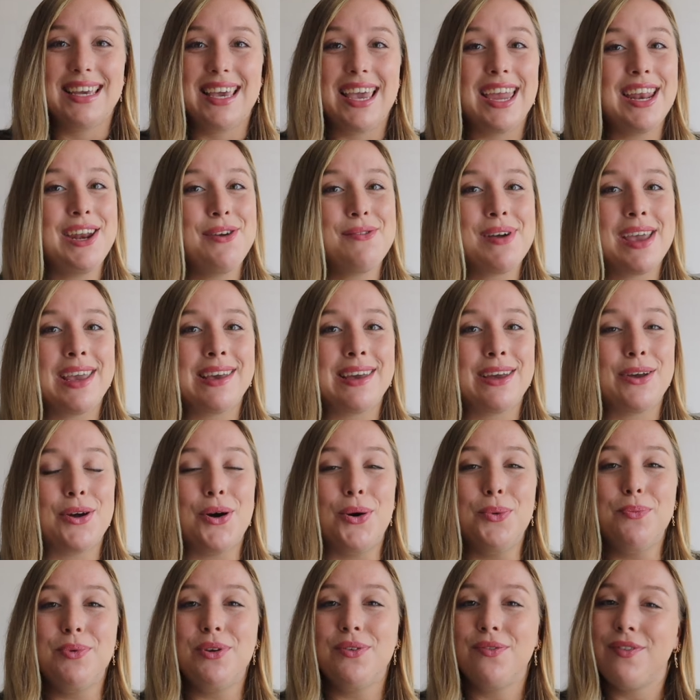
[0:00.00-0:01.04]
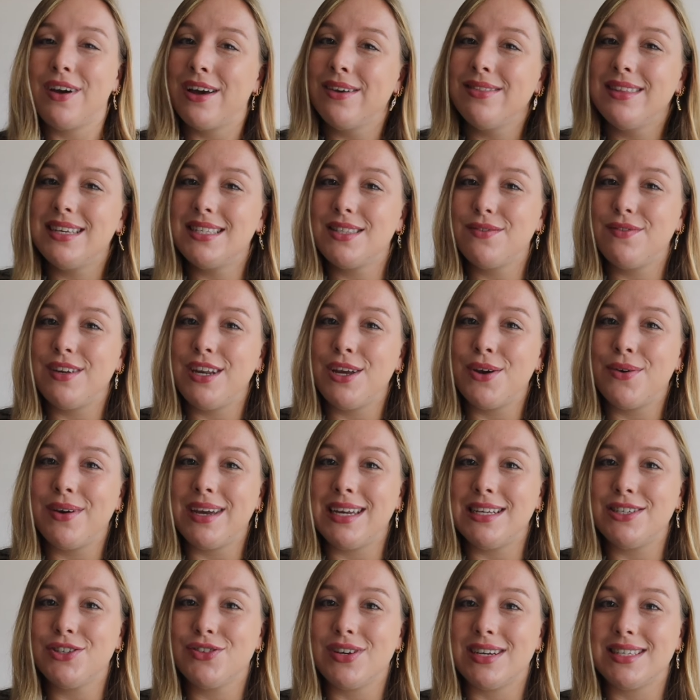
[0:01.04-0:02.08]
Anyway, I hope you found this video
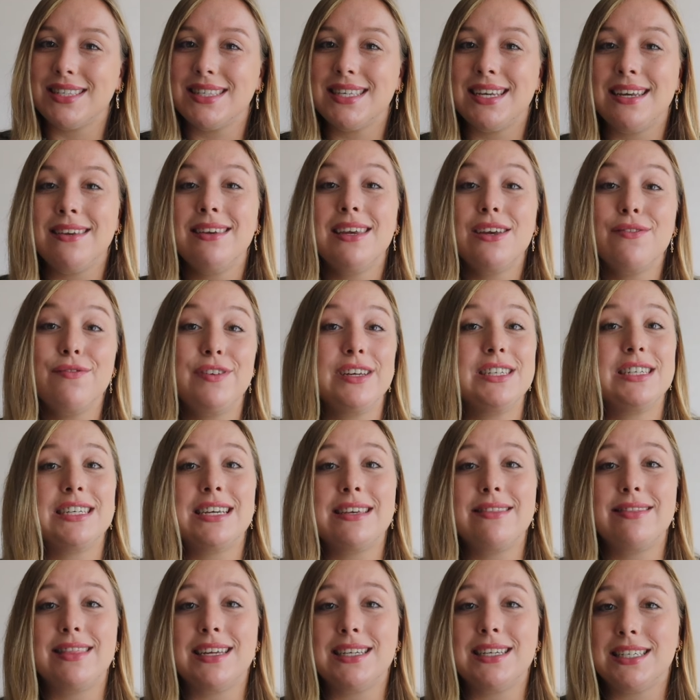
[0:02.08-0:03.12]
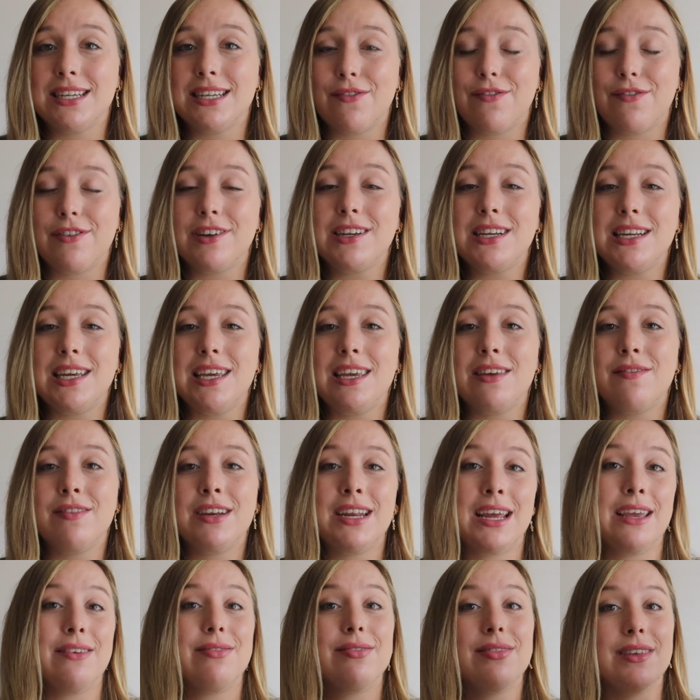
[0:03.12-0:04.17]
interesting. If you did, then definitely give it
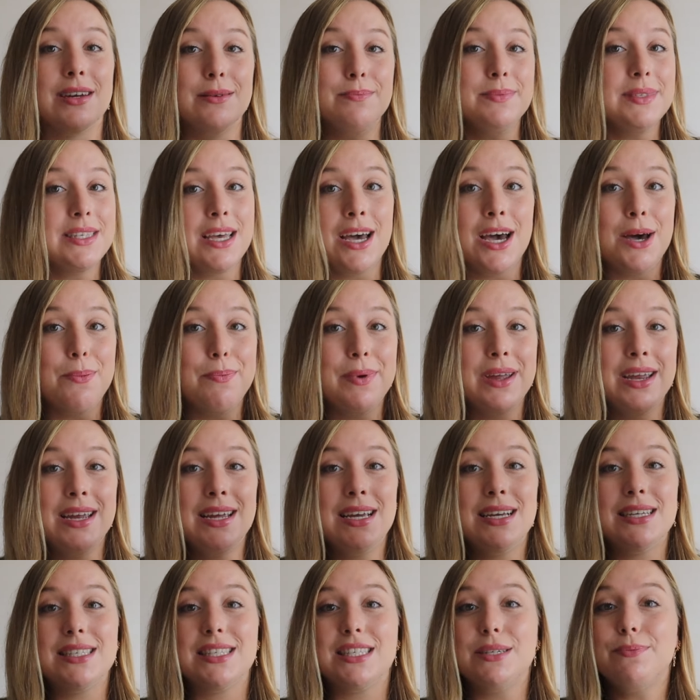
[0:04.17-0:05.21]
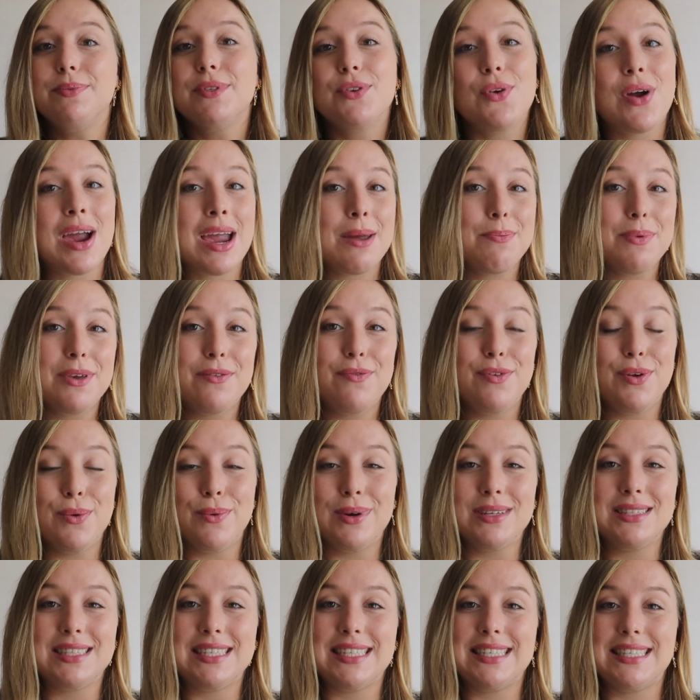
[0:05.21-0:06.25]
a thumbs up. Subscribe if you
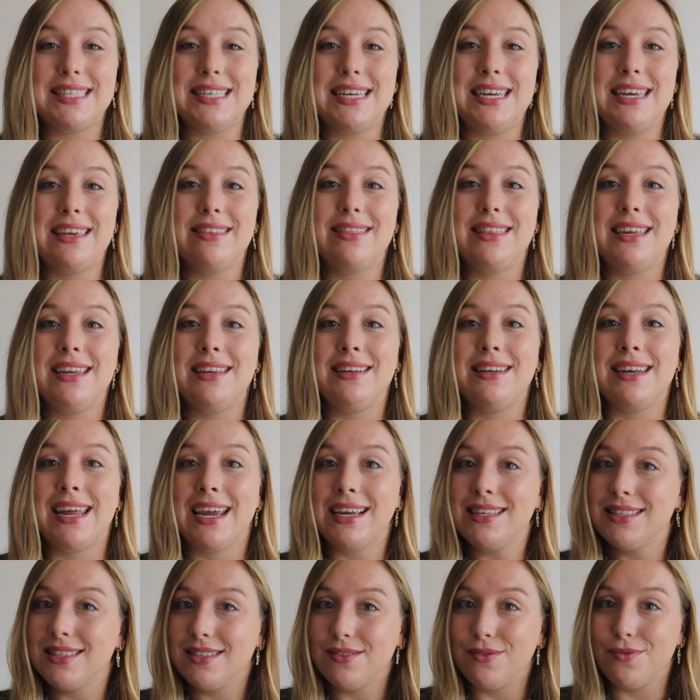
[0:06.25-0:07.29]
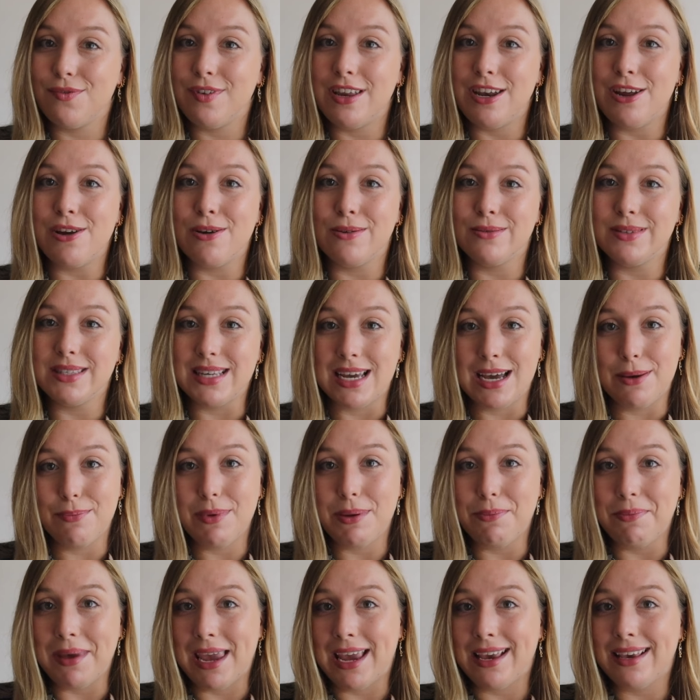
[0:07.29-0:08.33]
want to see the next videos I'll be
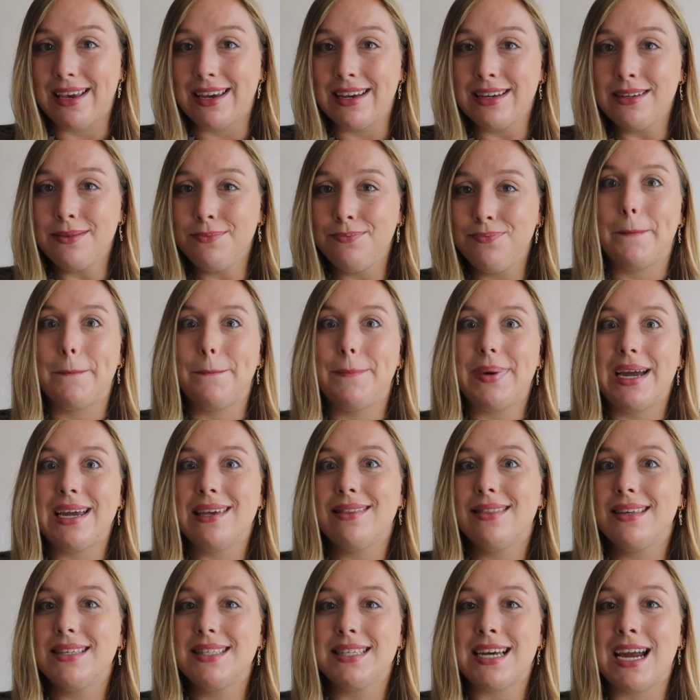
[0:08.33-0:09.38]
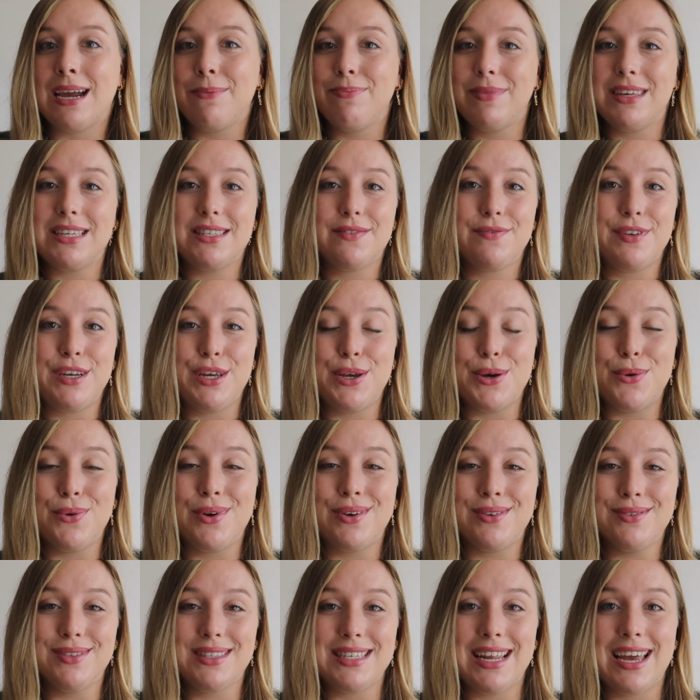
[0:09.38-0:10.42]
making. By the time this video
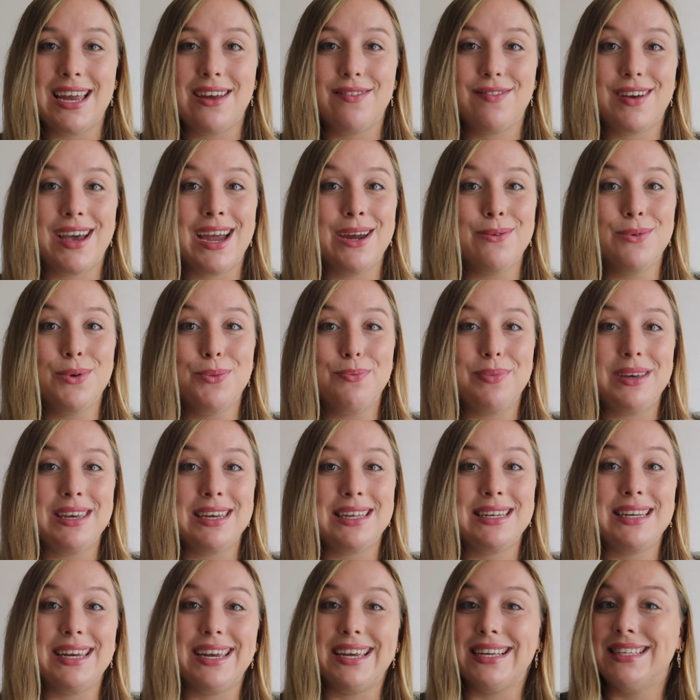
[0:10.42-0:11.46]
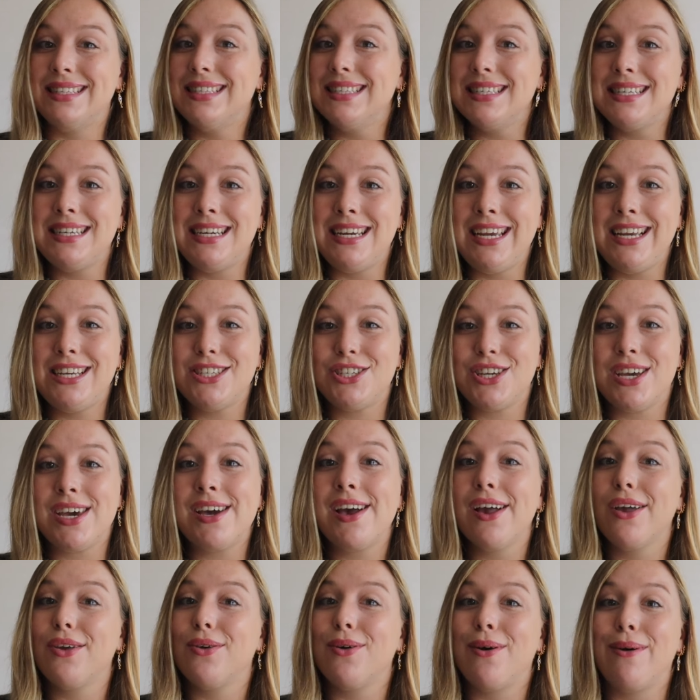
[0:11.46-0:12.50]
goes live, I will be in
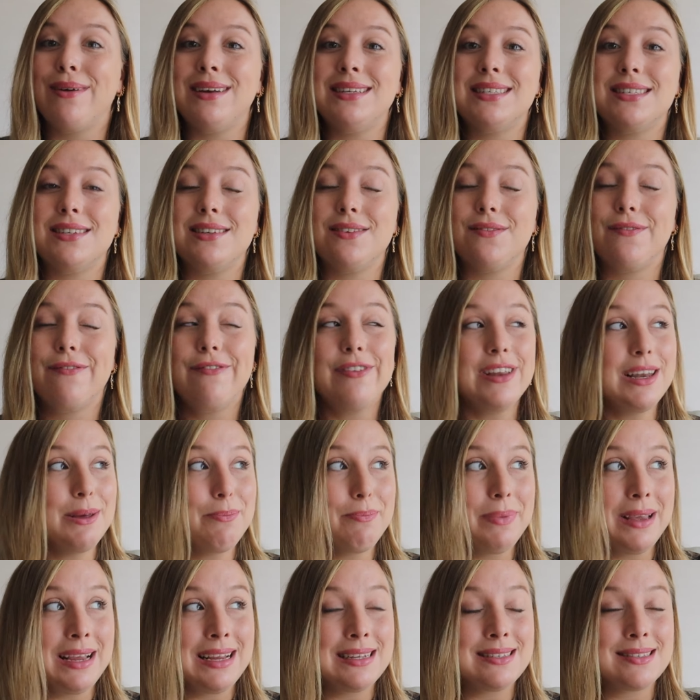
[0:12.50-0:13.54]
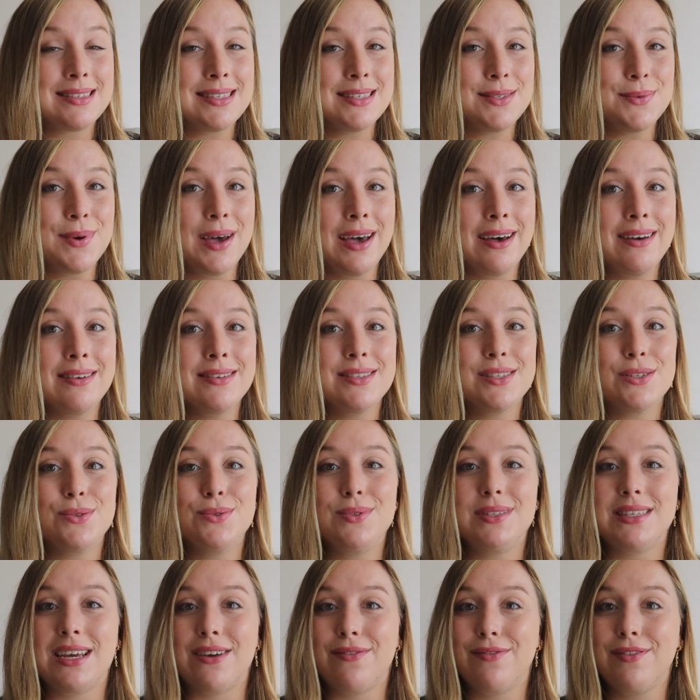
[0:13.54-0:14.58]
Indonesia, going to the Philippines as well. So
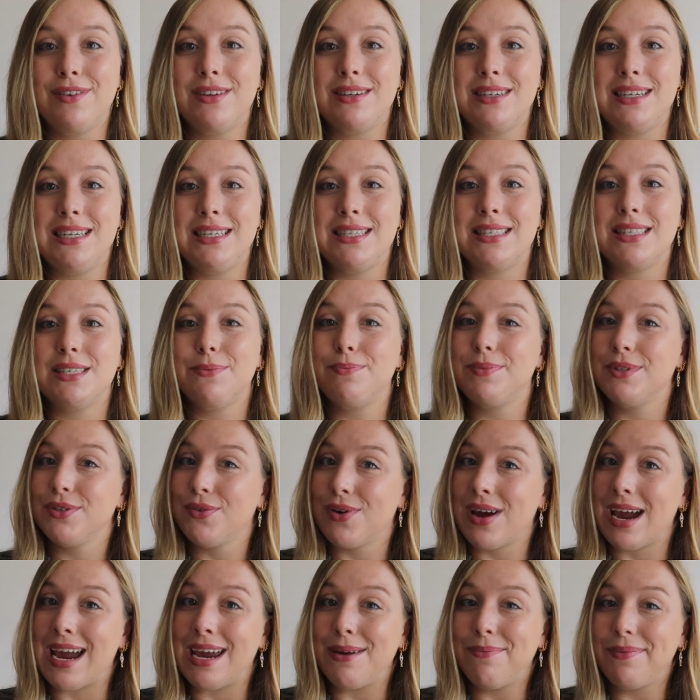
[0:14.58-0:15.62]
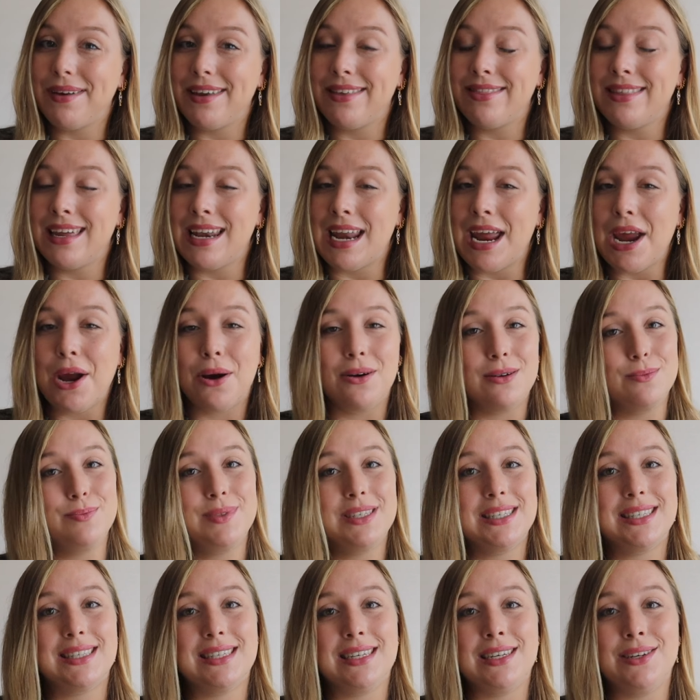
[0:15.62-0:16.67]
definitely subscribe, and then I hope
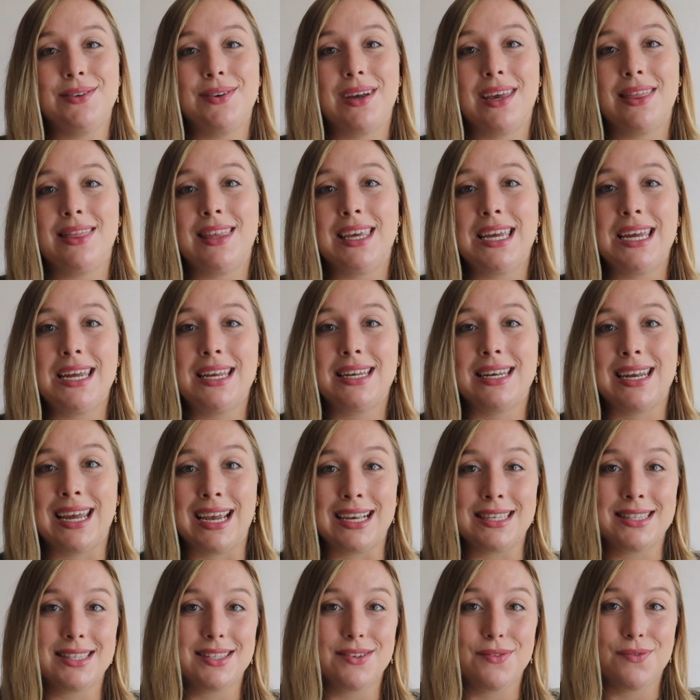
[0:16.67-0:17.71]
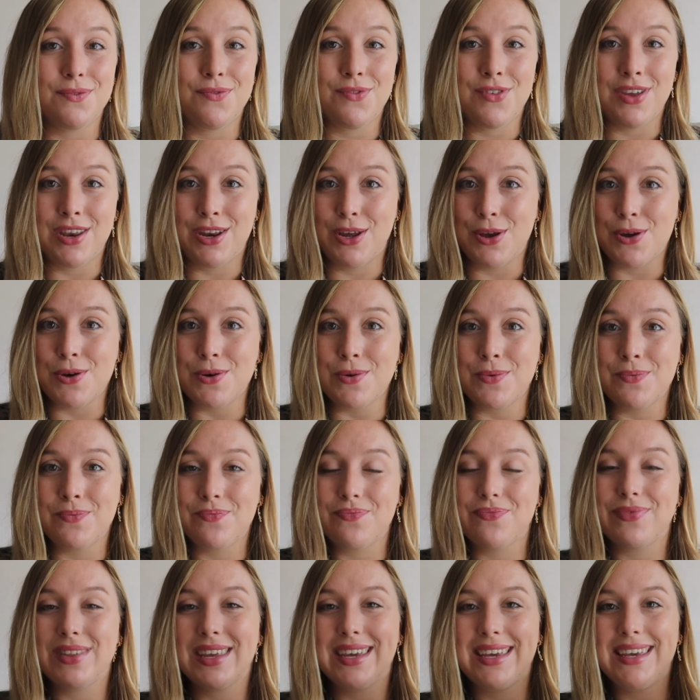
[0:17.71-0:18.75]
to see you in the next video.
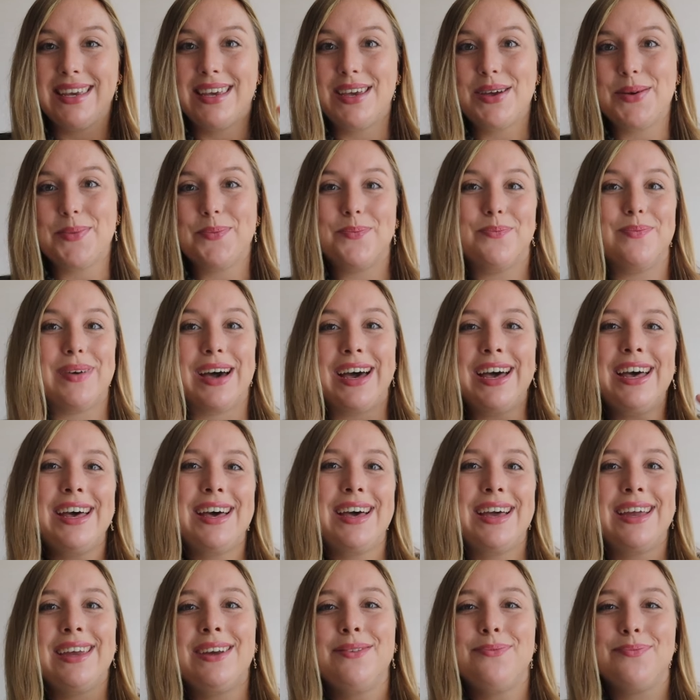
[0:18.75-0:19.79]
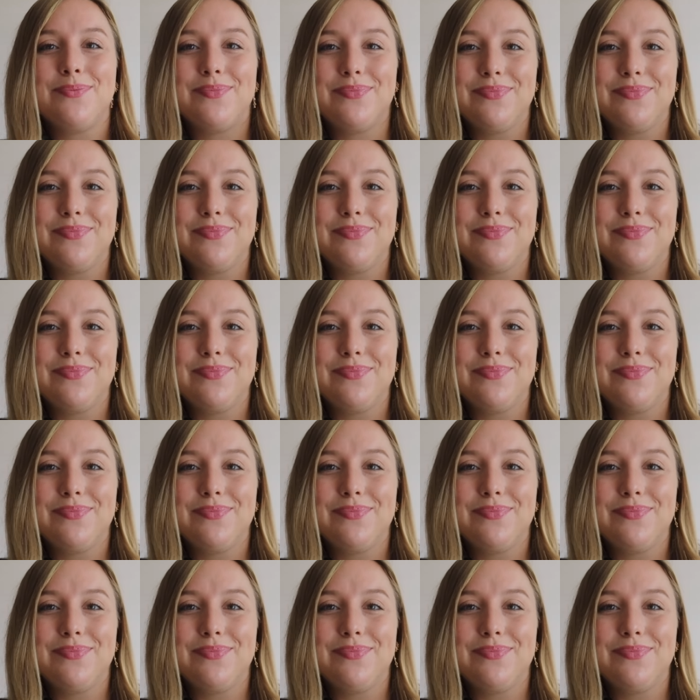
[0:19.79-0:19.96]
Bye!